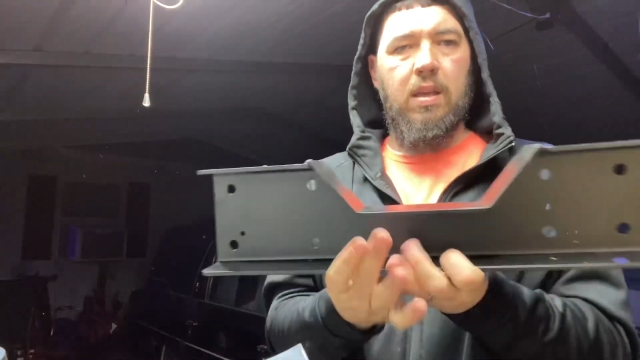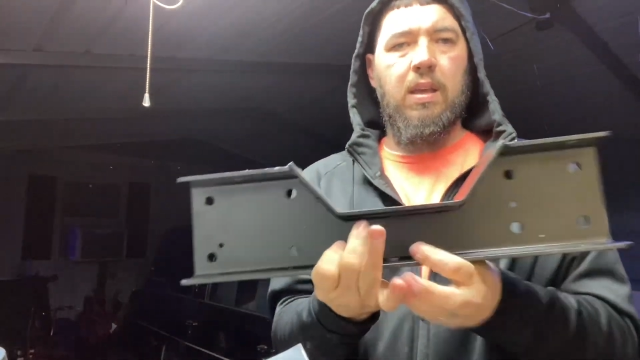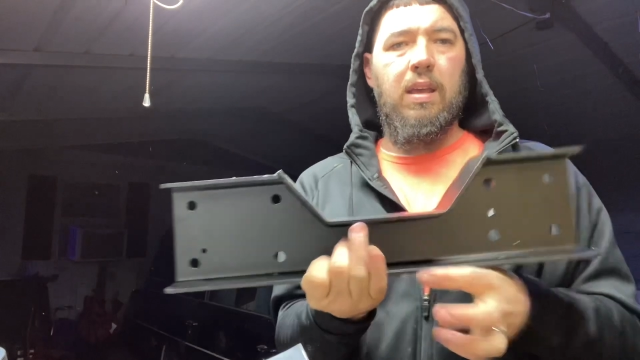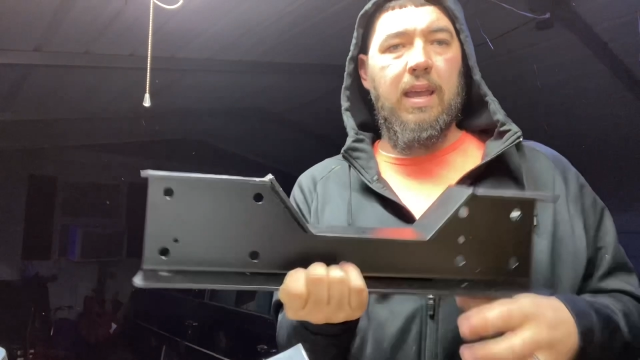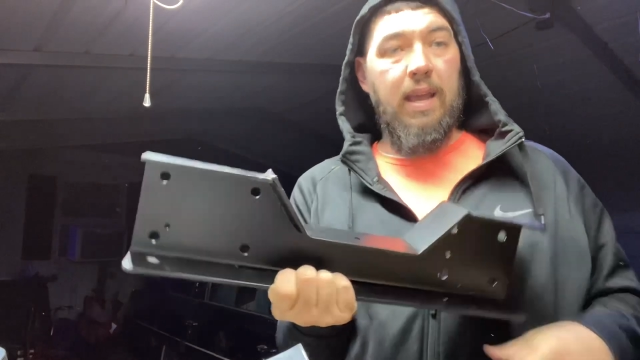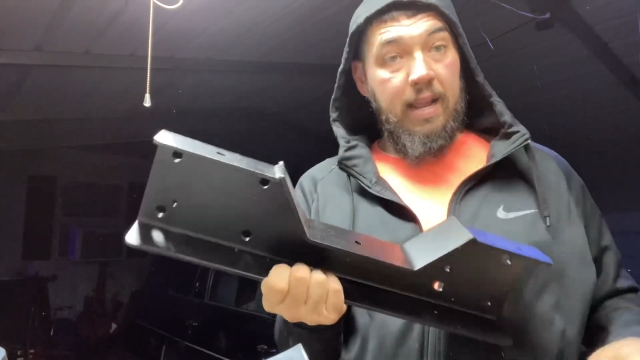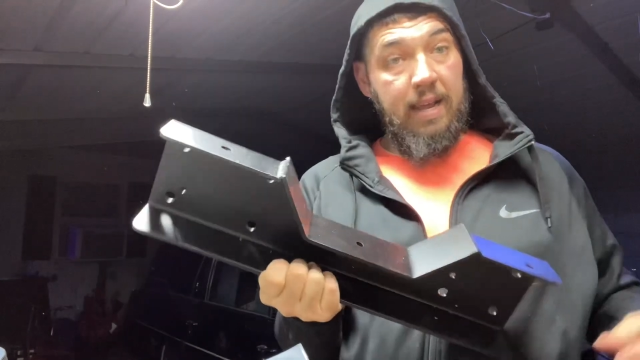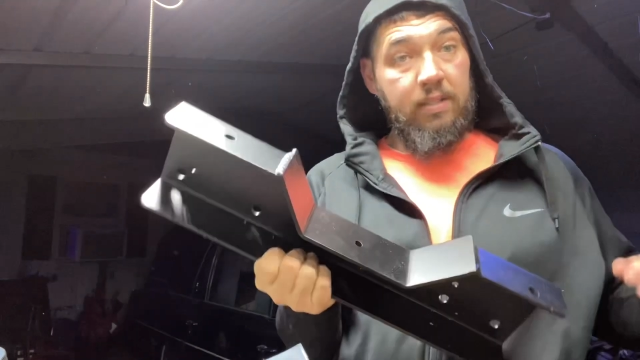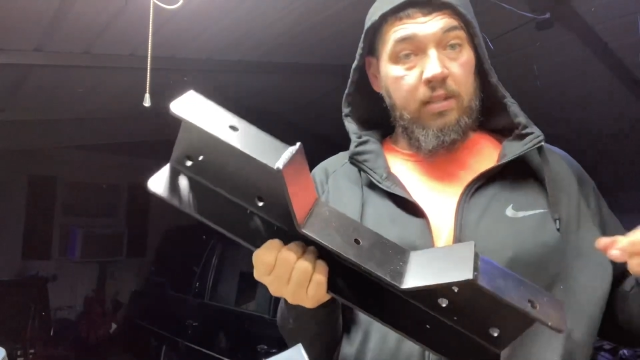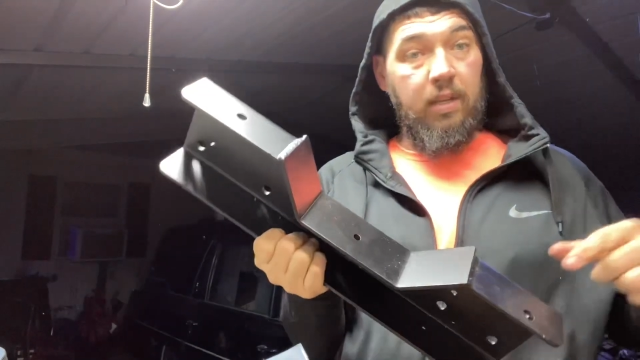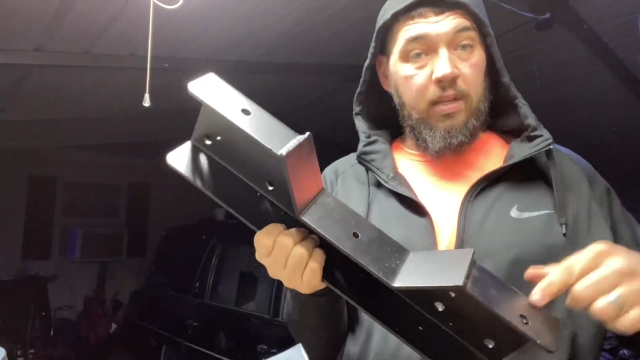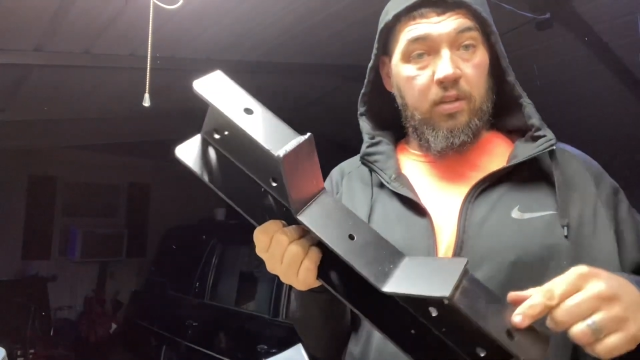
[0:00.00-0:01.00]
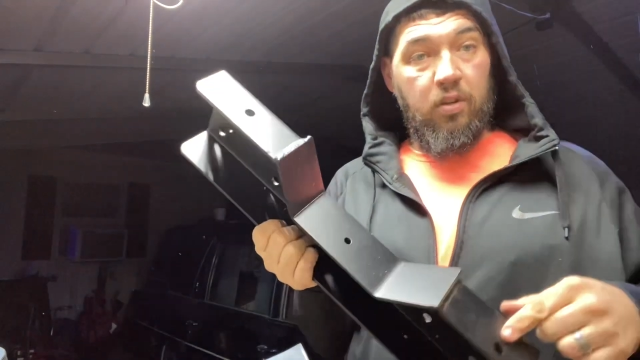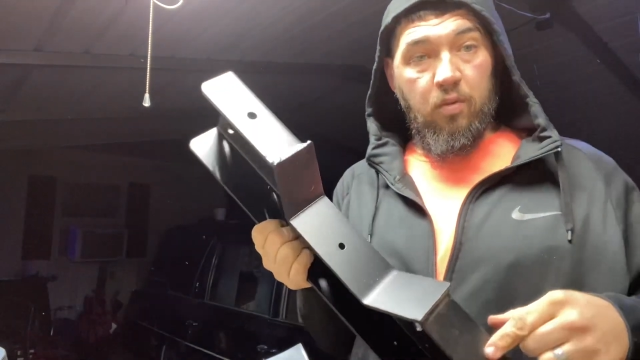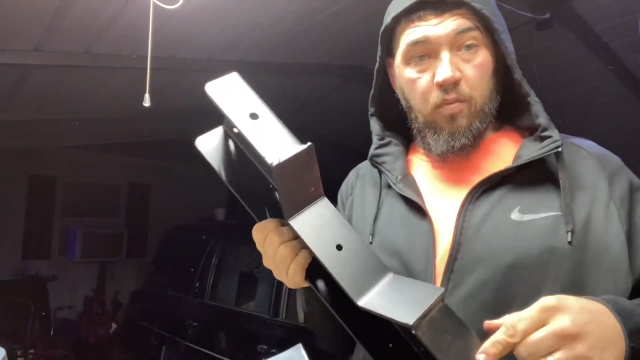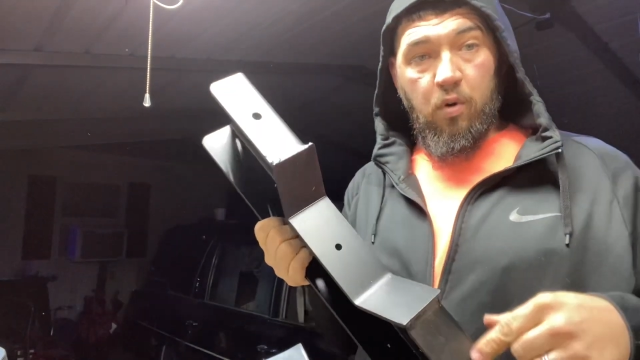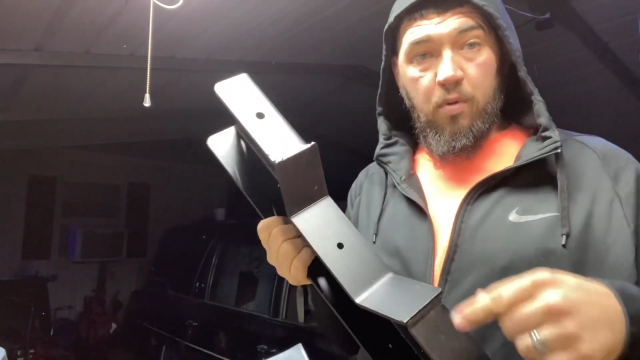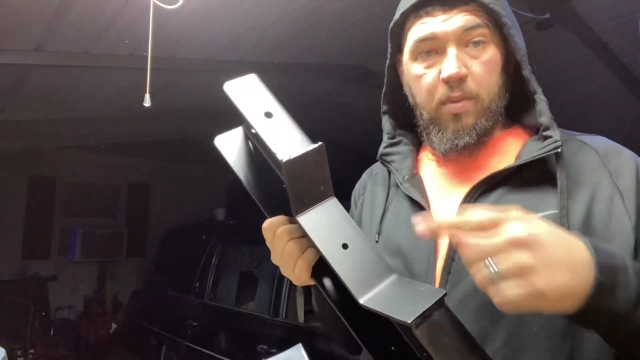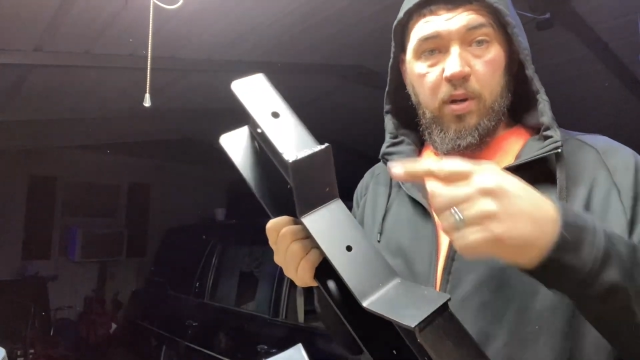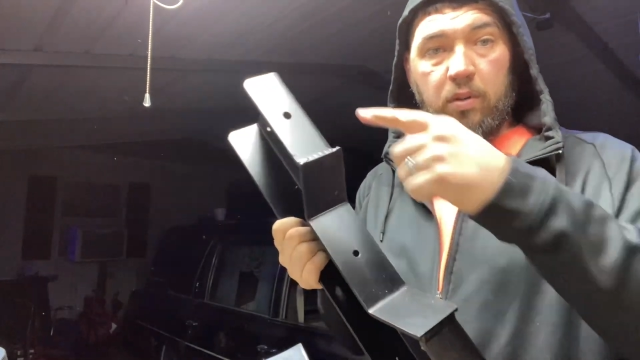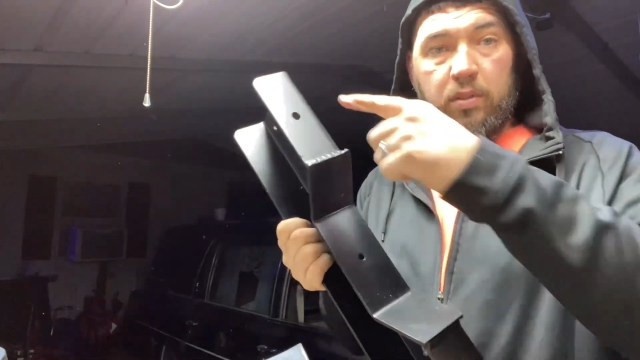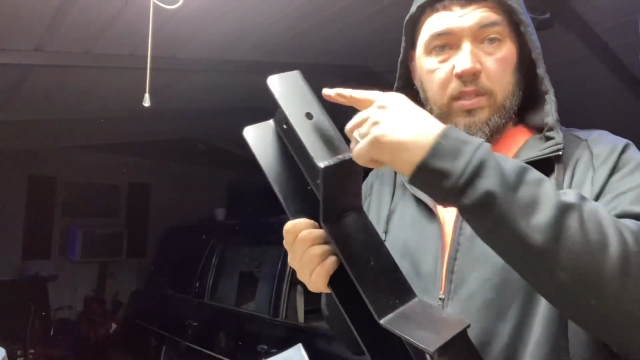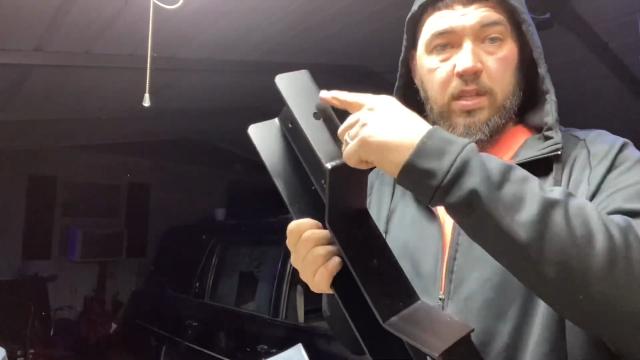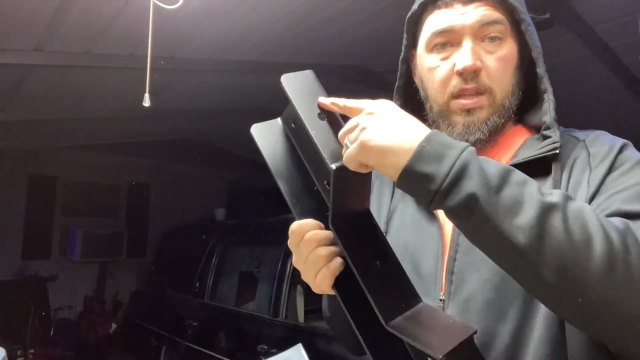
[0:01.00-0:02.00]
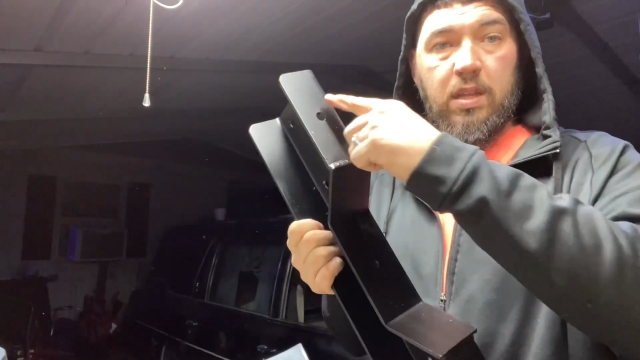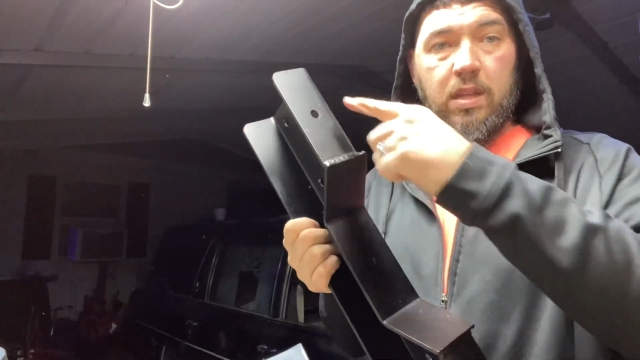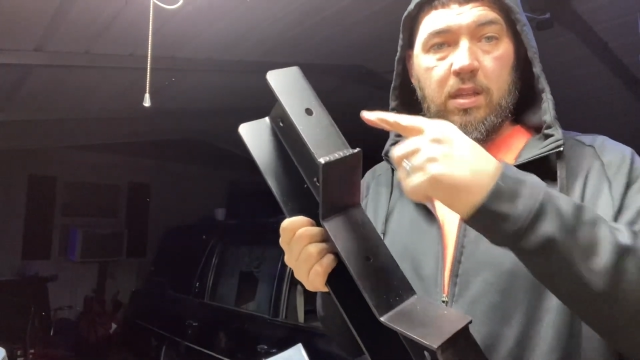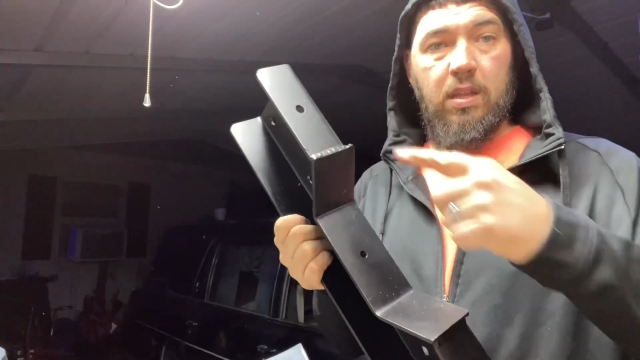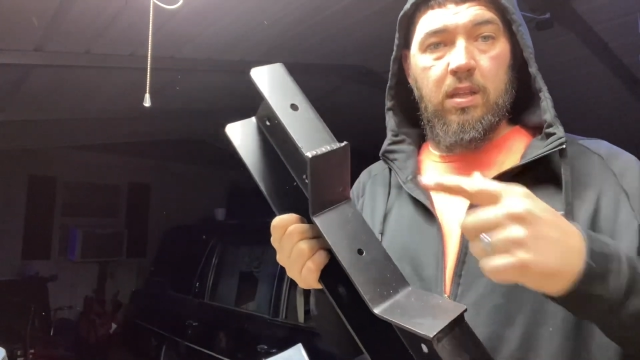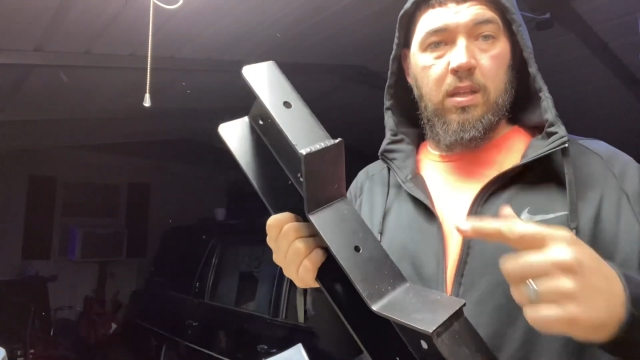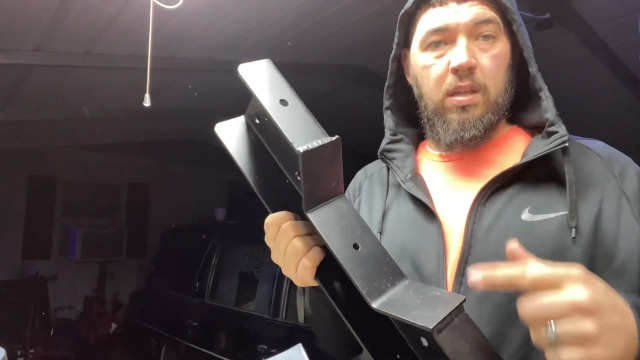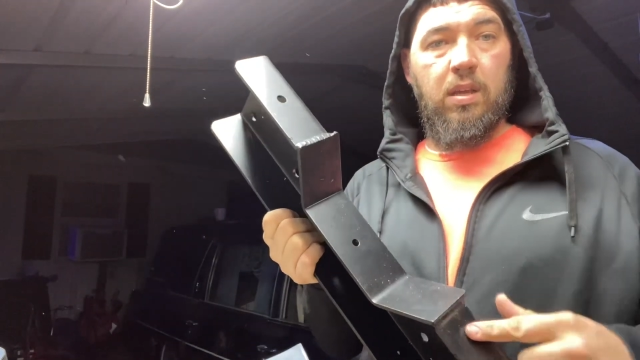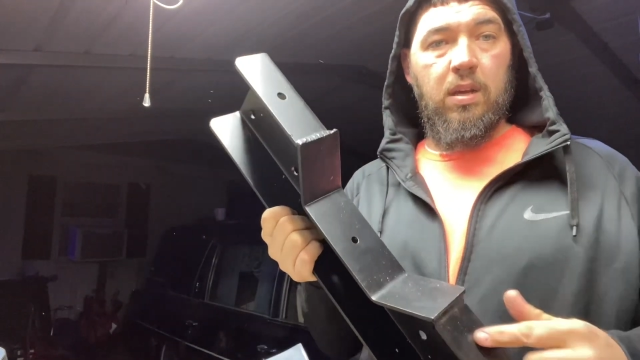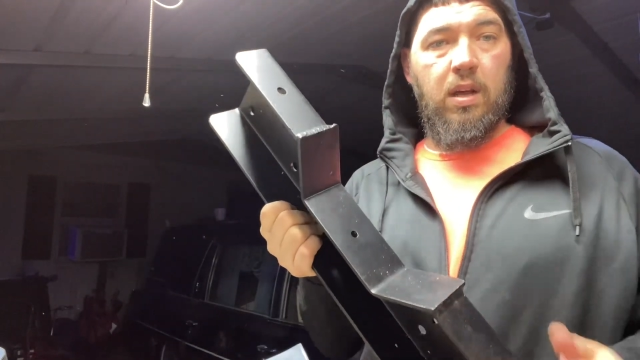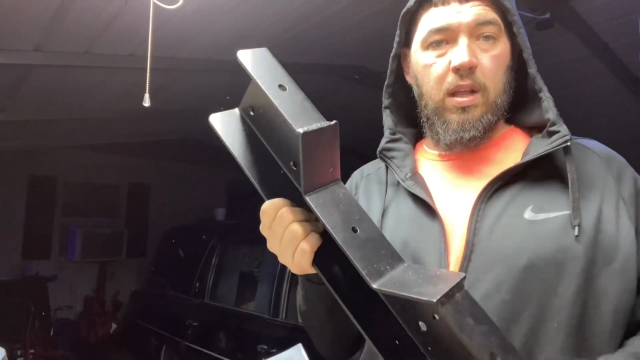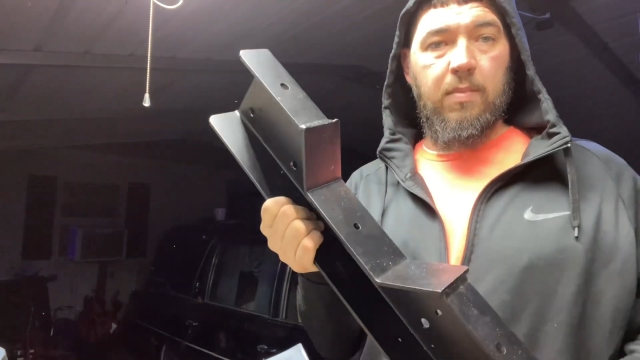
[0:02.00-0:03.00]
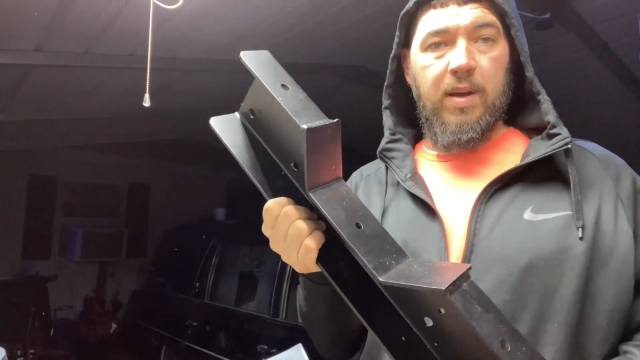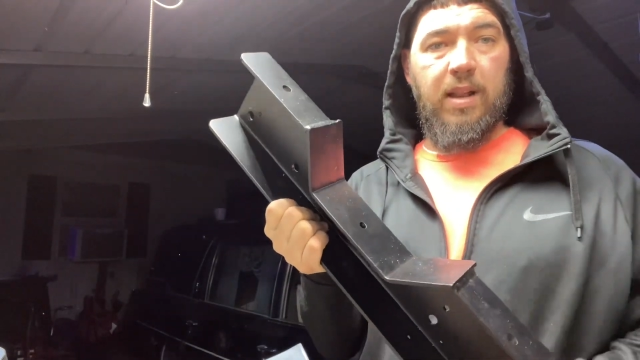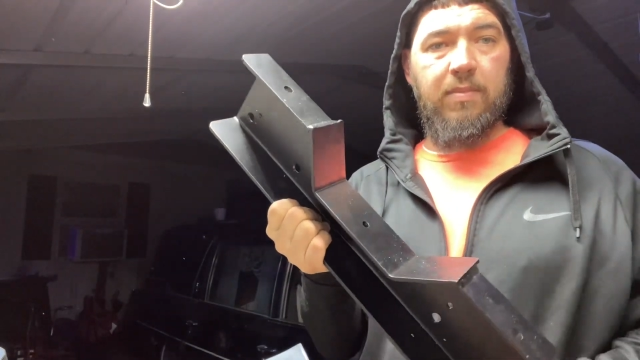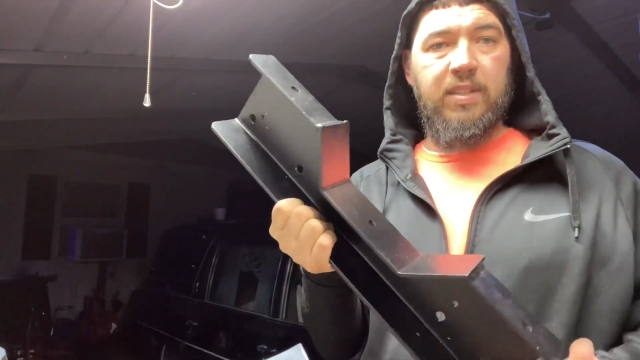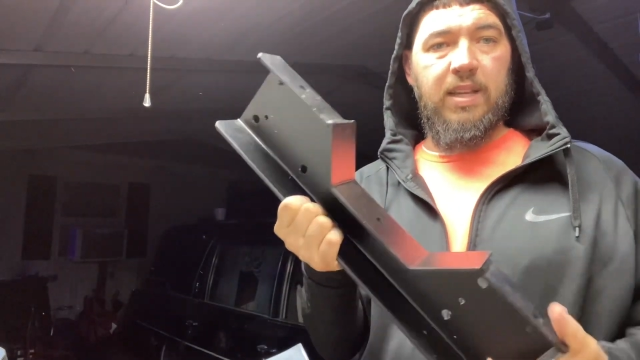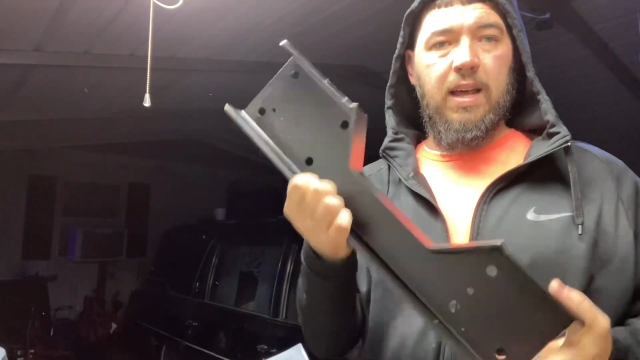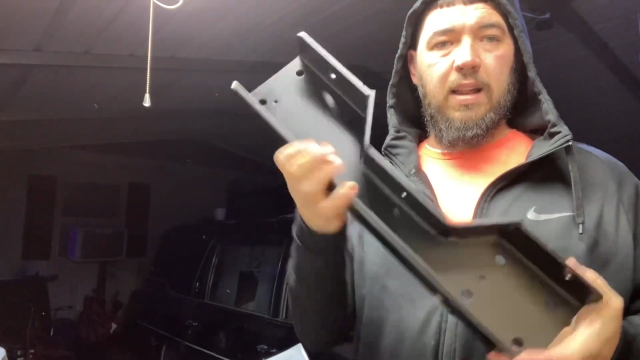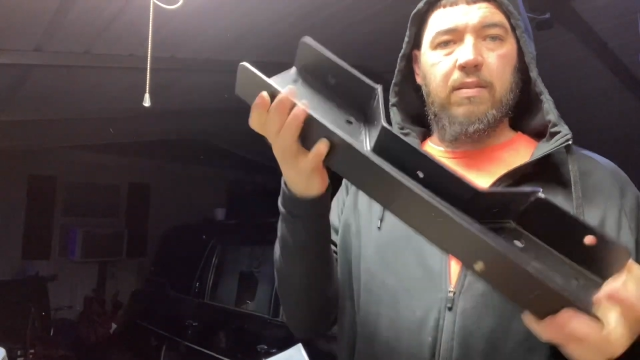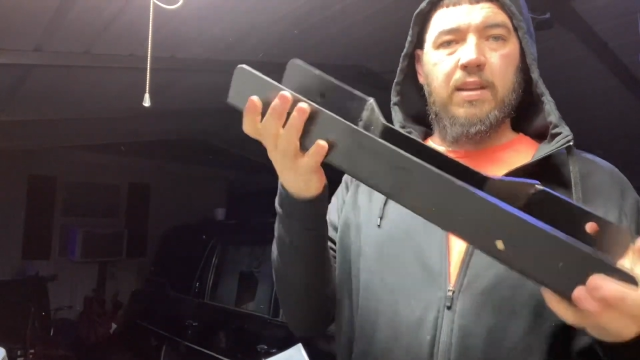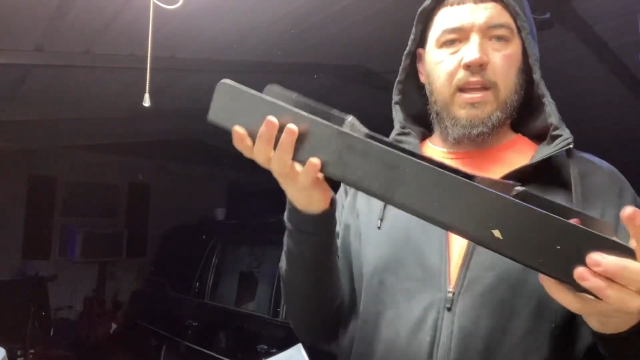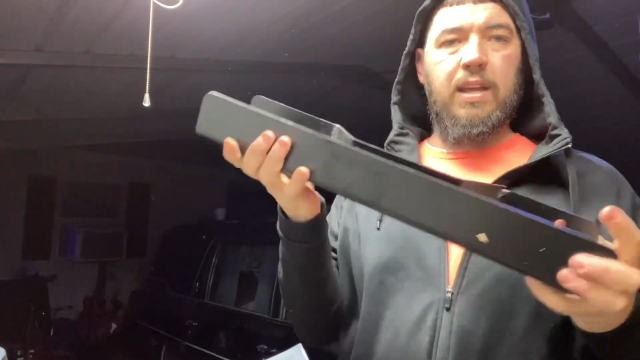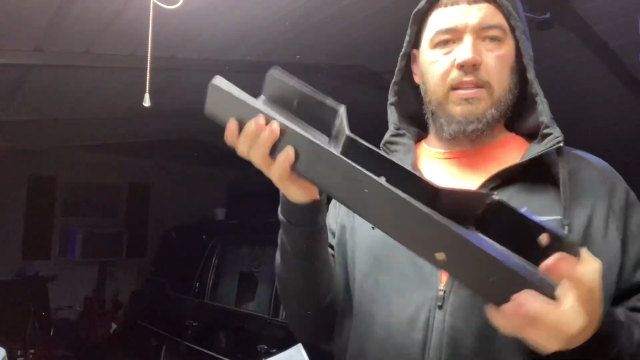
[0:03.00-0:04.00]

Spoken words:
And actually 2 more bolts on the bottom side, okay?